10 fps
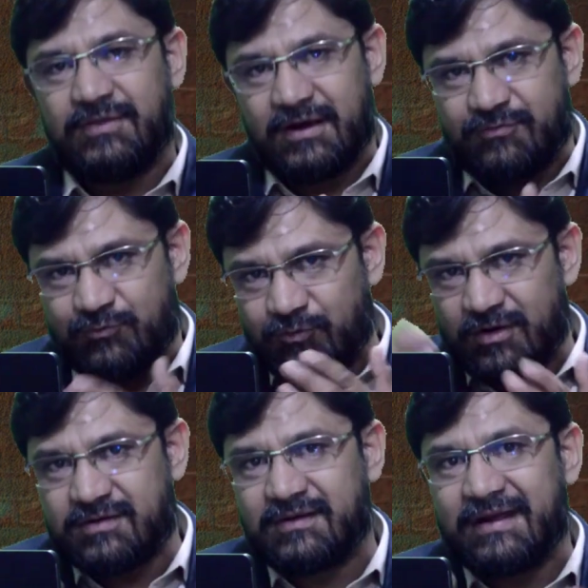that
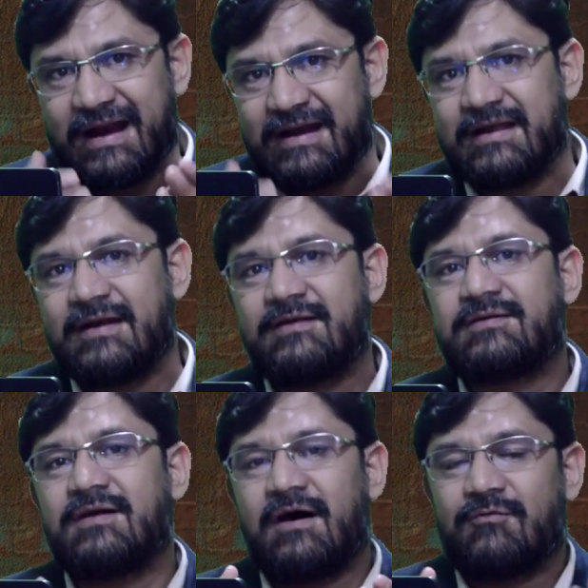what
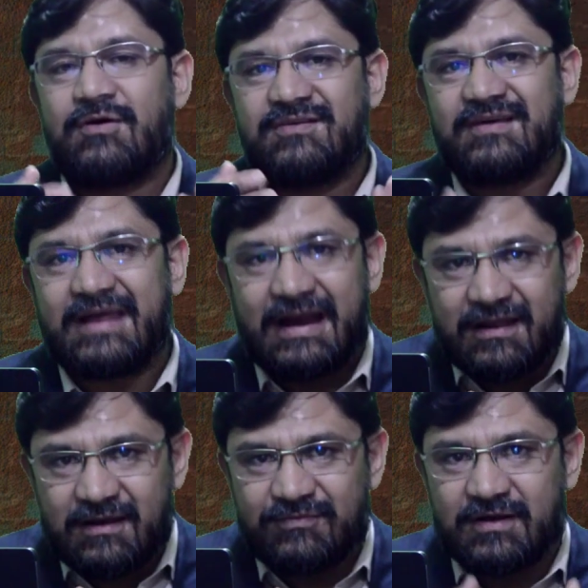gradient or what is the
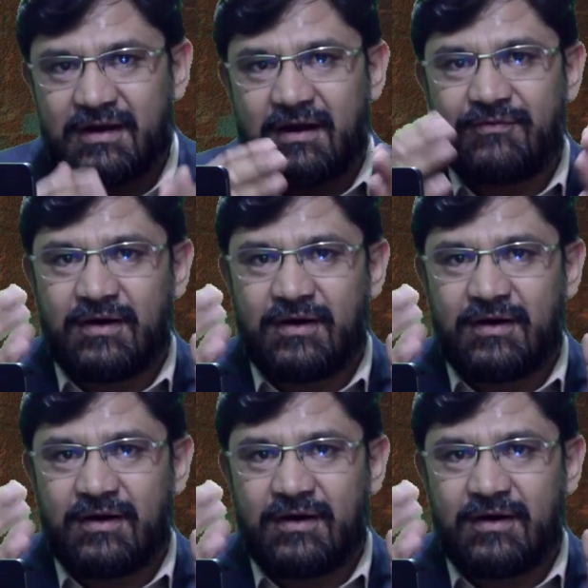gradient of the graph,